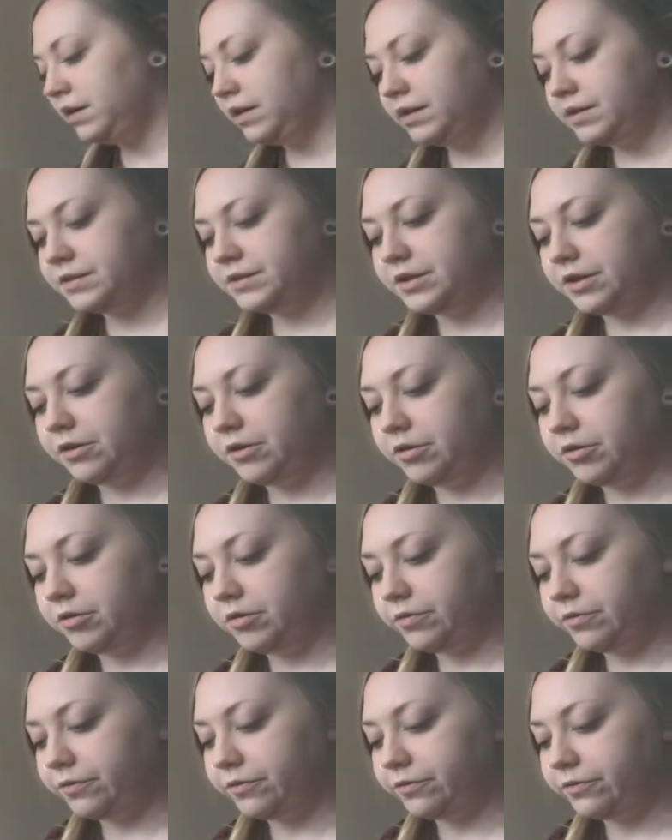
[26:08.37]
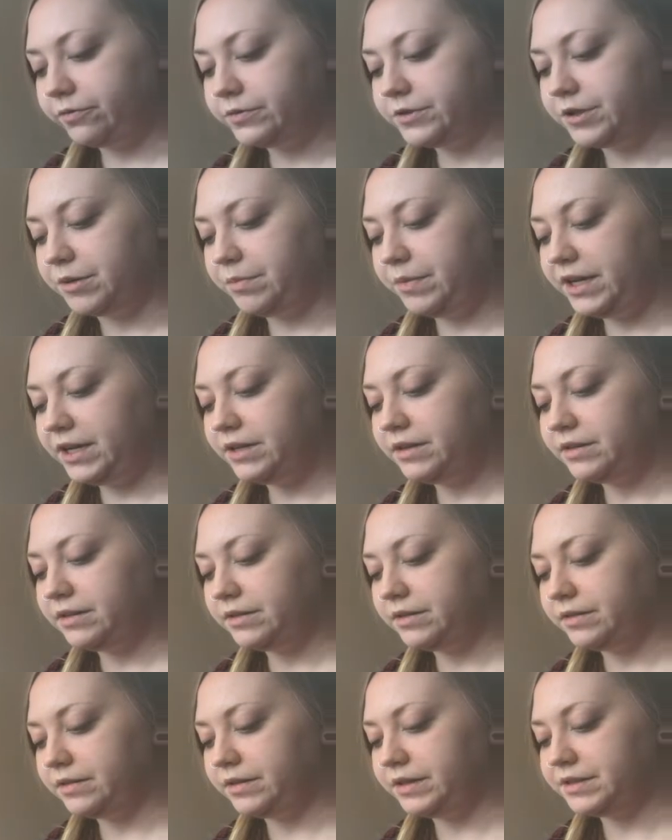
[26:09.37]
So to make
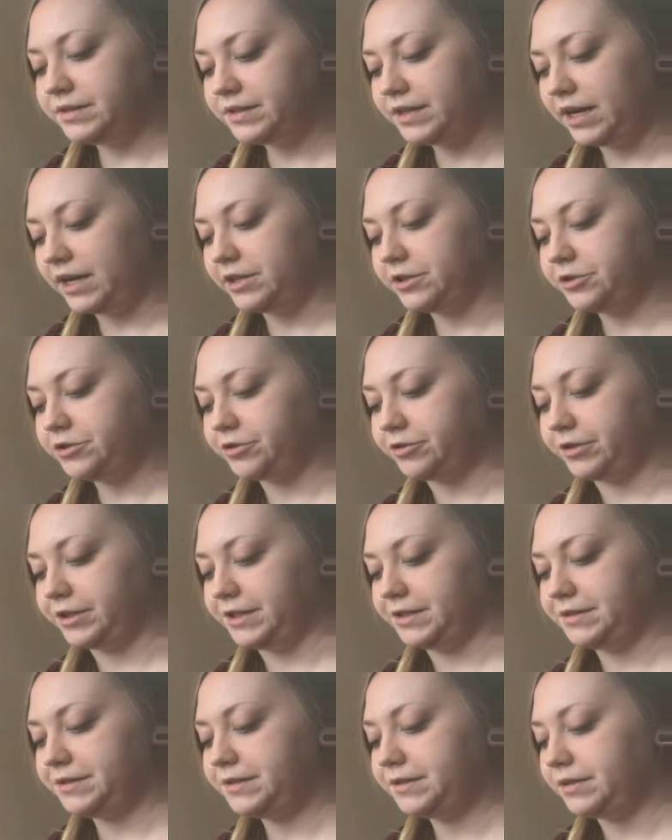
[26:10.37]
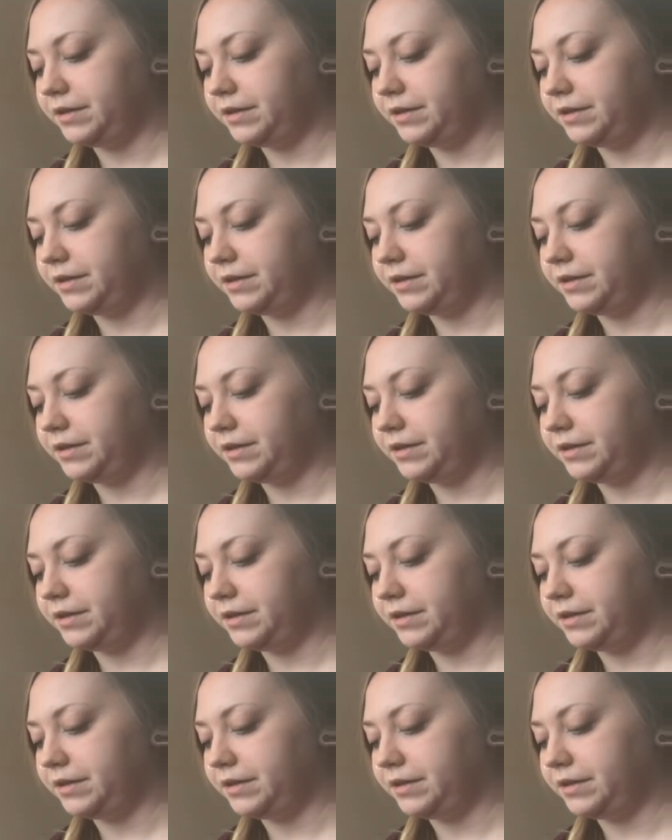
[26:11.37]
these kind of trees,